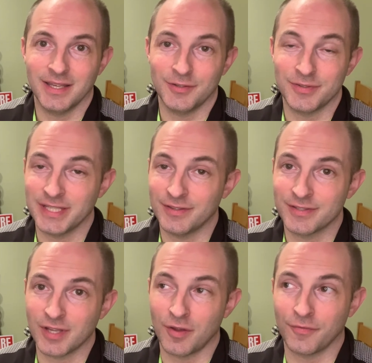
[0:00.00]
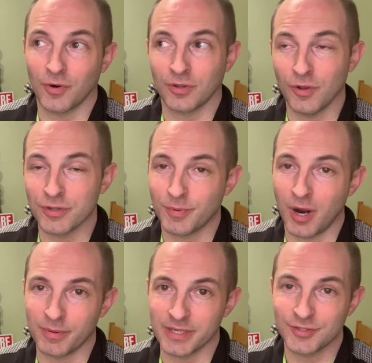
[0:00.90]
You see this on foreclosed
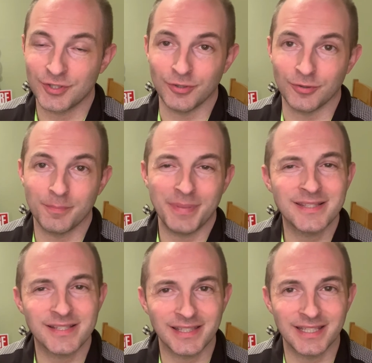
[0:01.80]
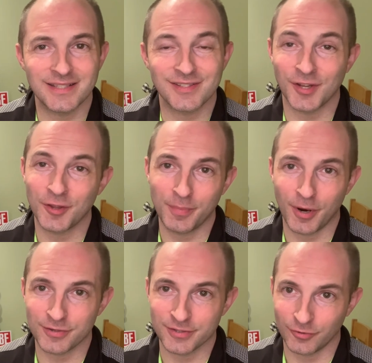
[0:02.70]
properties too. Basically, it's another
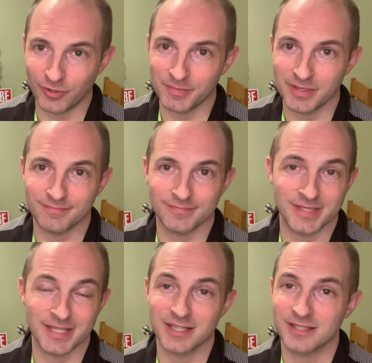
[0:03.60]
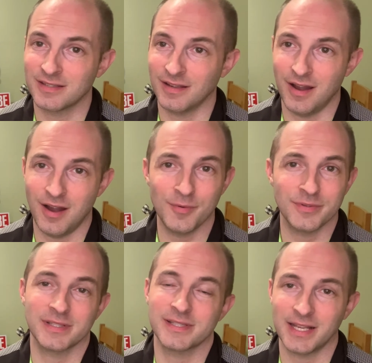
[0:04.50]
purchase agreement, says
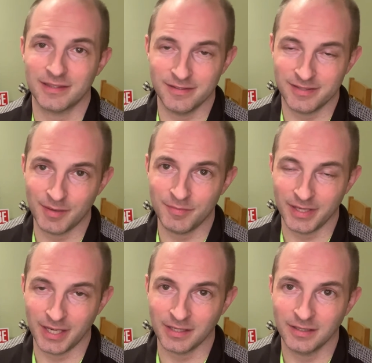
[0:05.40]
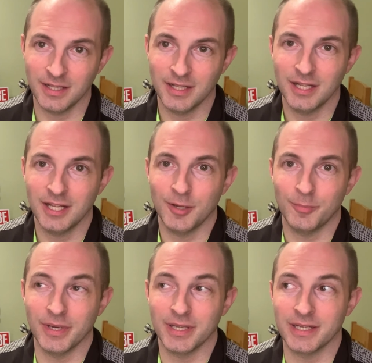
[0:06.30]
almost exactly the same thing,
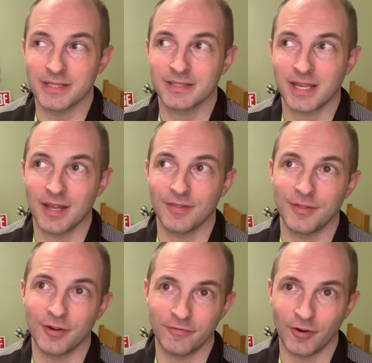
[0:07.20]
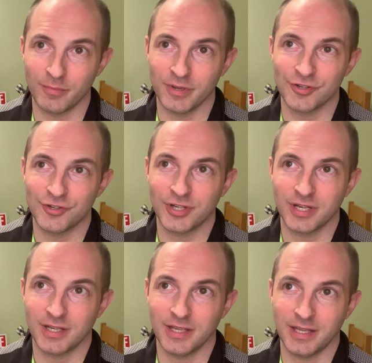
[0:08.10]
but it's got their verbiage
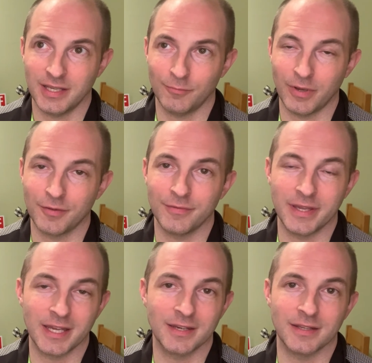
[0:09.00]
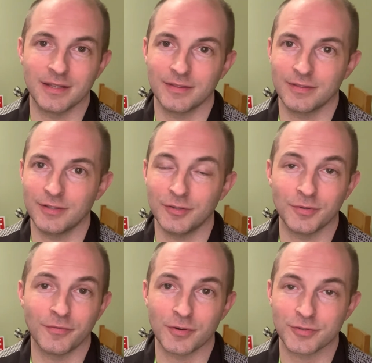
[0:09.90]
rather than the
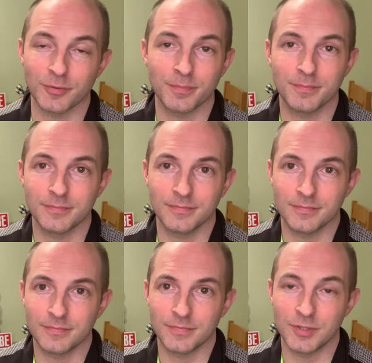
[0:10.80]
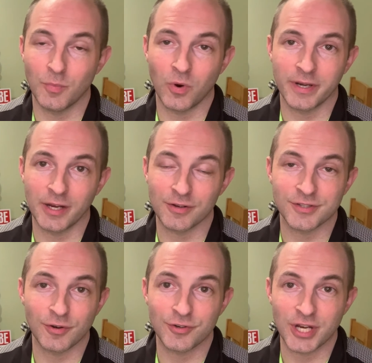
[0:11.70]
universal Des Moines Area
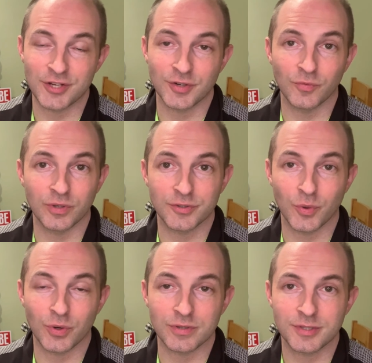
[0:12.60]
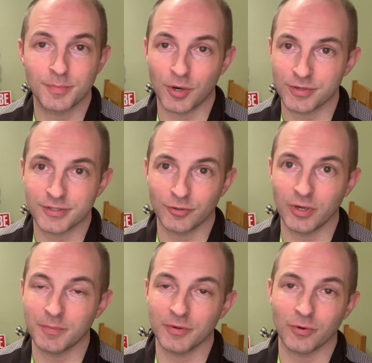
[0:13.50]
Association of Realtors purchase
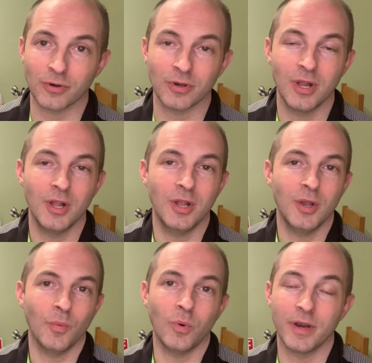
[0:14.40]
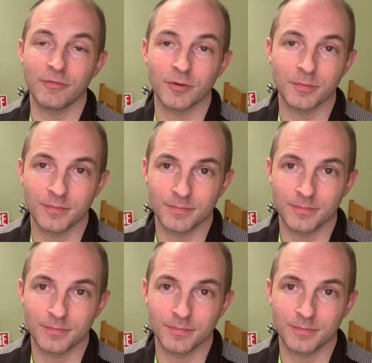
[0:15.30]
agreement or whatever